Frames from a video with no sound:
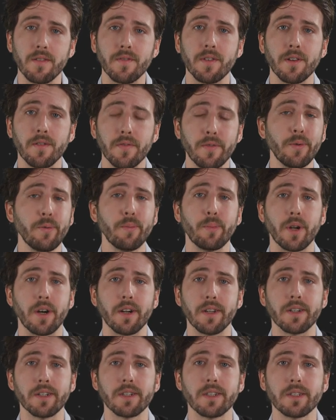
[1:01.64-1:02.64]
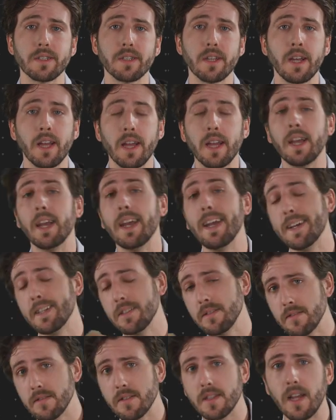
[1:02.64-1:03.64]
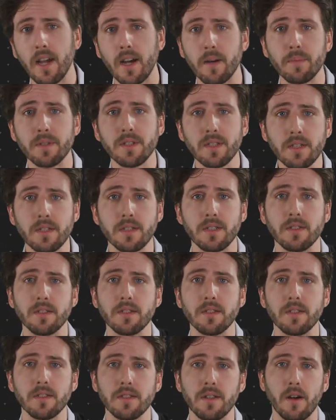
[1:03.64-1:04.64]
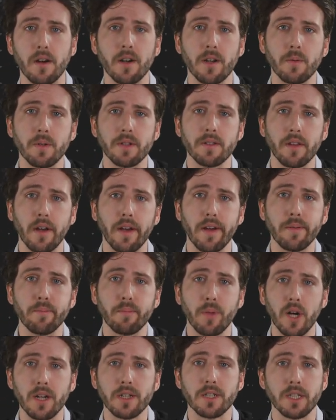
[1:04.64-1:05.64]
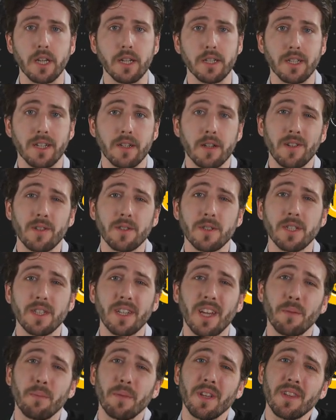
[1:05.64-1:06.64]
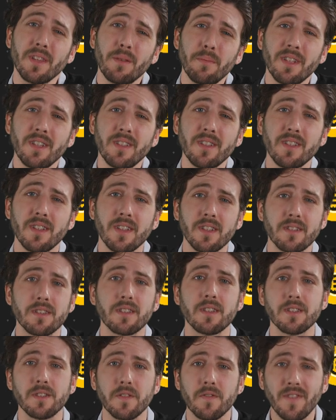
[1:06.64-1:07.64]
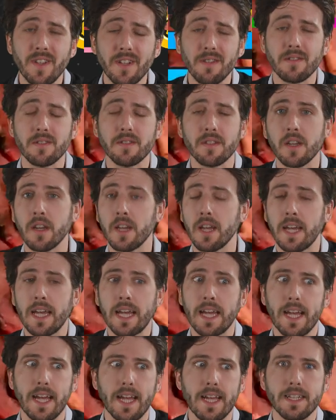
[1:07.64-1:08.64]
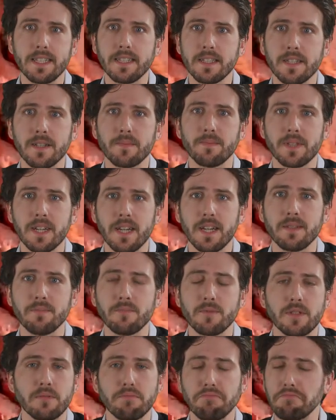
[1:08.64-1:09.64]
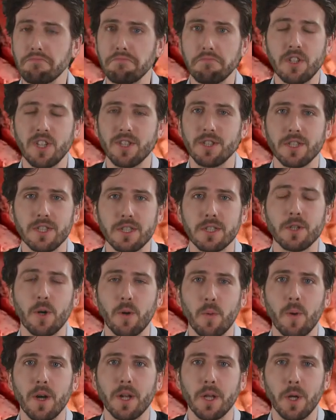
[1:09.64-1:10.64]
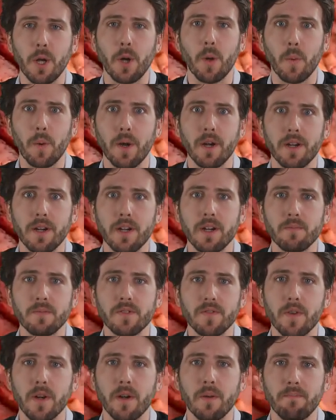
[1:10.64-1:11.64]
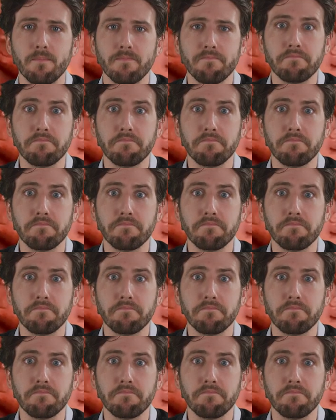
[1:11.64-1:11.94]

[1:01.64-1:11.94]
of their food products. And the opposition is arguing that blockchain technology can be limited in such a field, and sometimes you just don't want to know where it comes from.